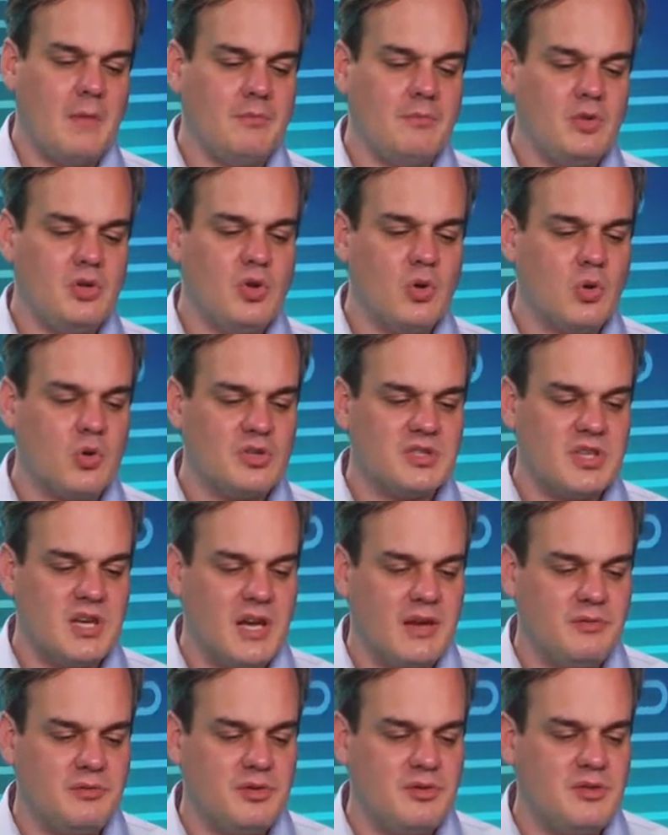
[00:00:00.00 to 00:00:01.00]
you also
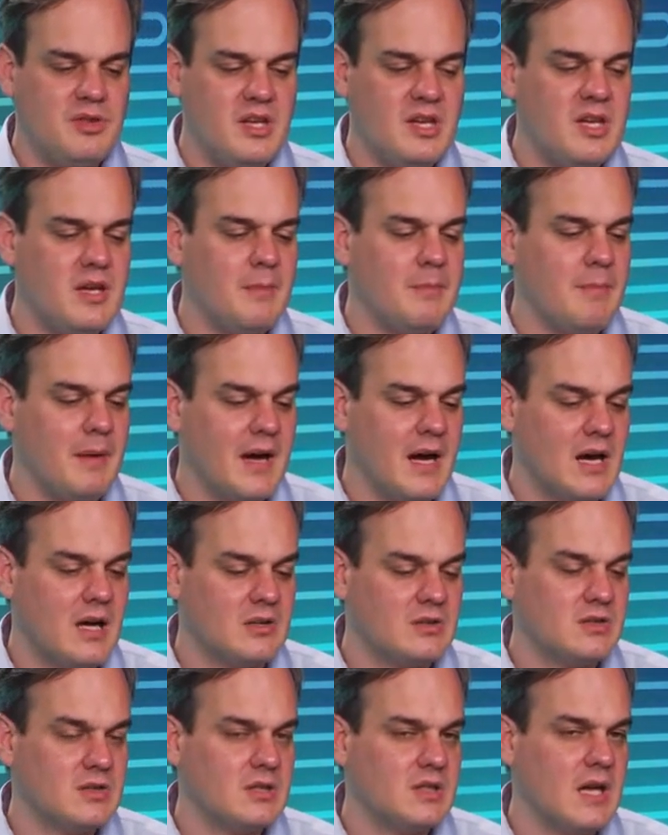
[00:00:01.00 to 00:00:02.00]
have to think
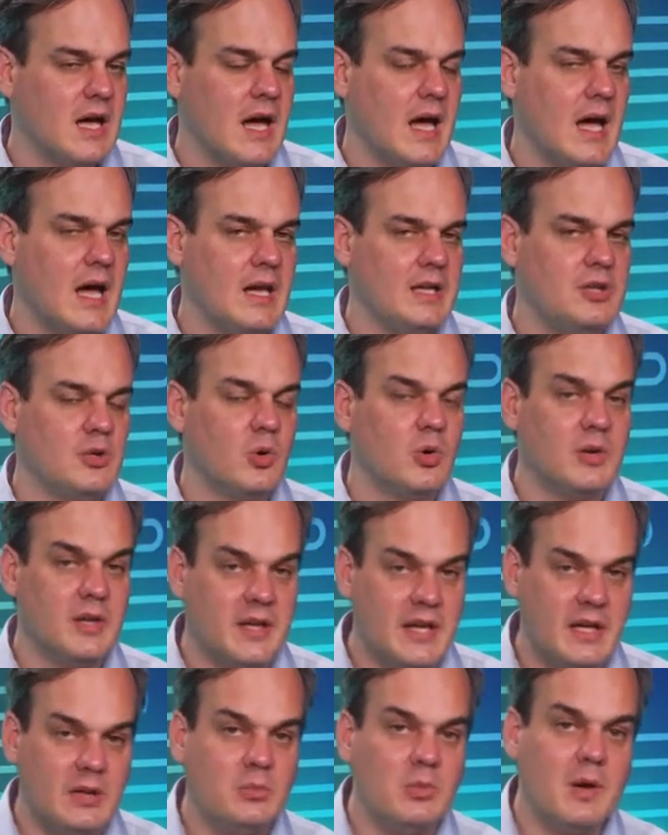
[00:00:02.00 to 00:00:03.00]
about your
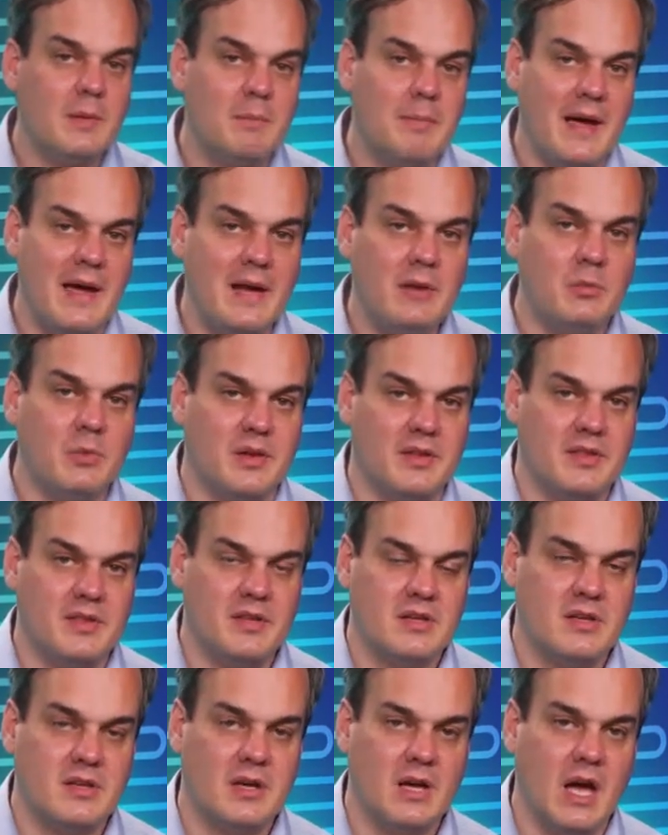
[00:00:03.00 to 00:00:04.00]
network bandwidth
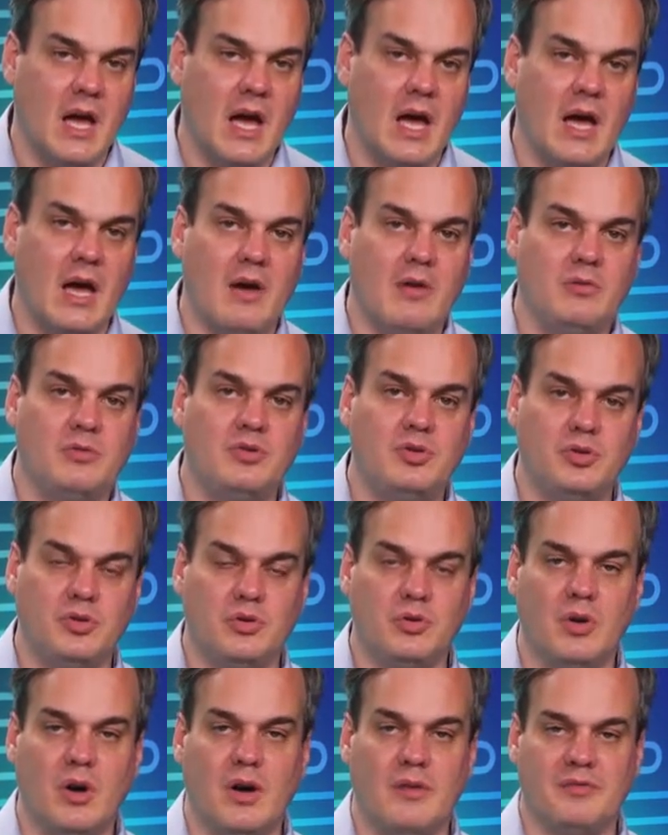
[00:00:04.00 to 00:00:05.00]

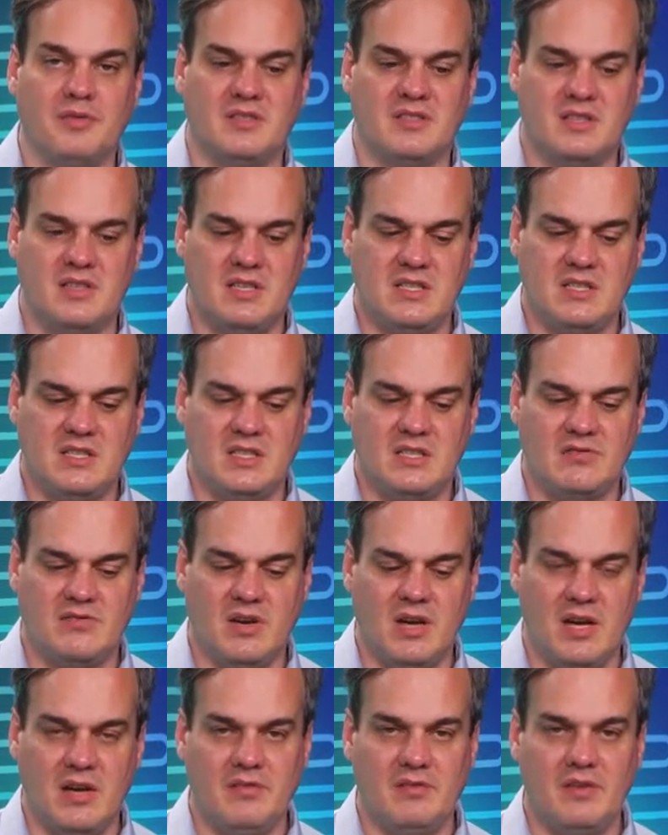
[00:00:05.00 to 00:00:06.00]
to Office
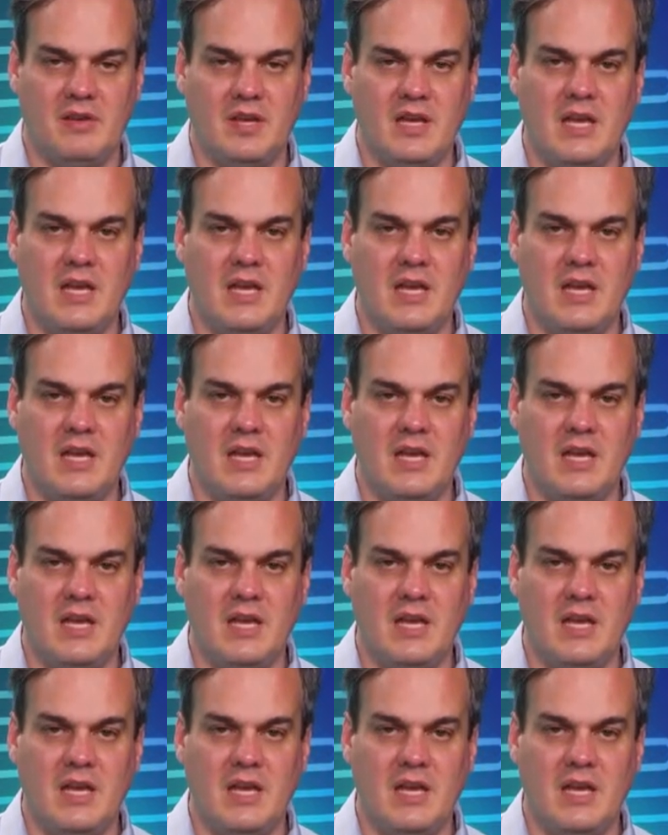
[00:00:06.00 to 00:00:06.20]
365.